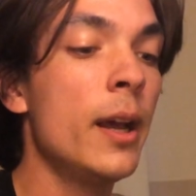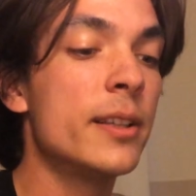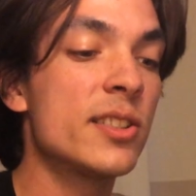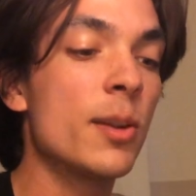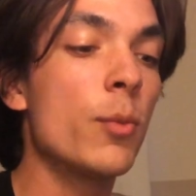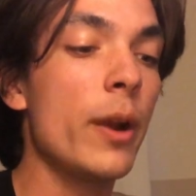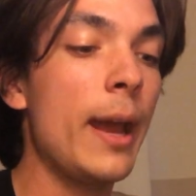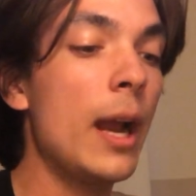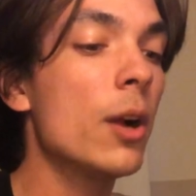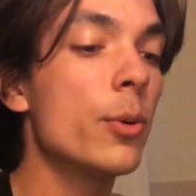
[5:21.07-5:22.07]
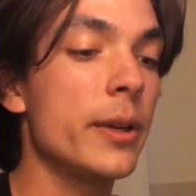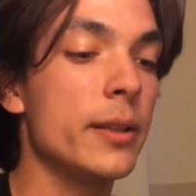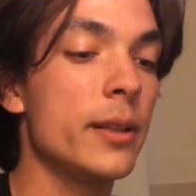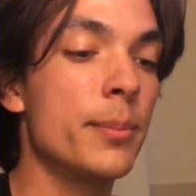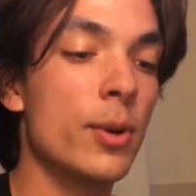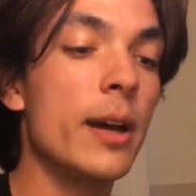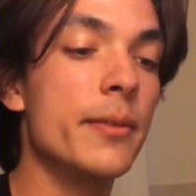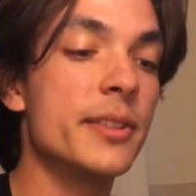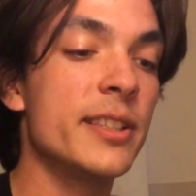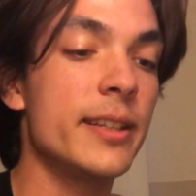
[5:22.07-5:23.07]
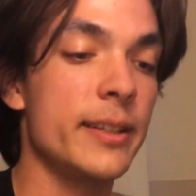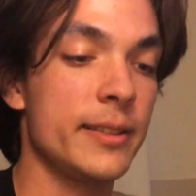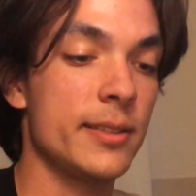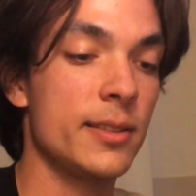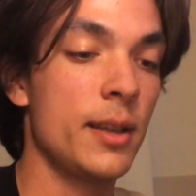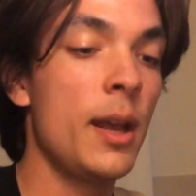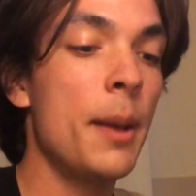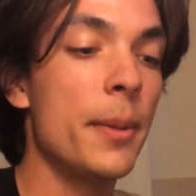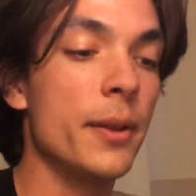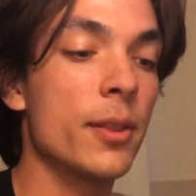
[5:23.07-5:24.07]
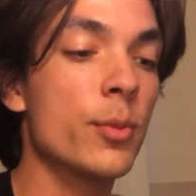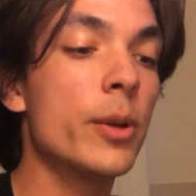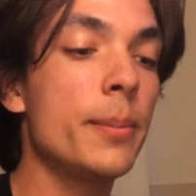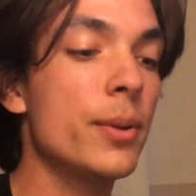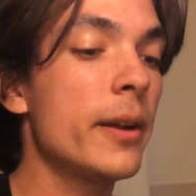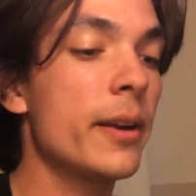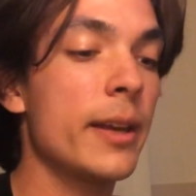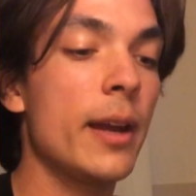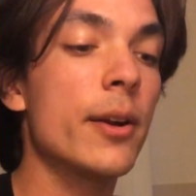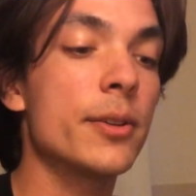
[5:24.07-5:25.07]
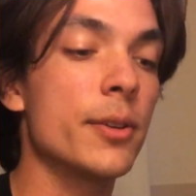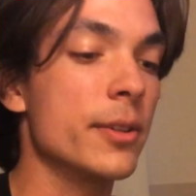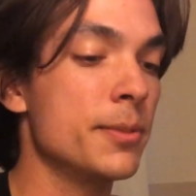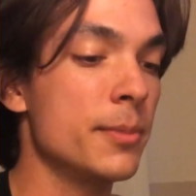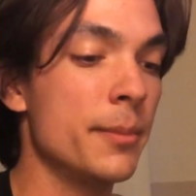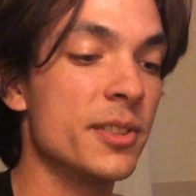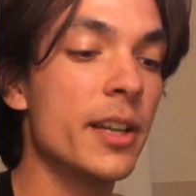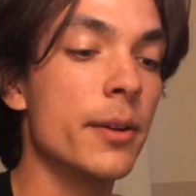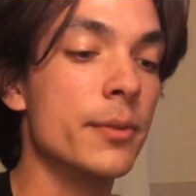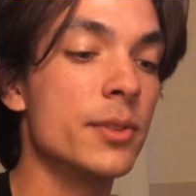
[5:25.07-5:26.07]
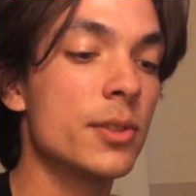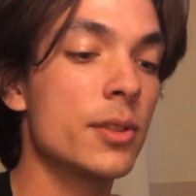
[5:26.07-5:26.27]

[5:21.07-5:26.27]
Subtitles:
somewhat harrowingly private sittings by the three-player characters themselves.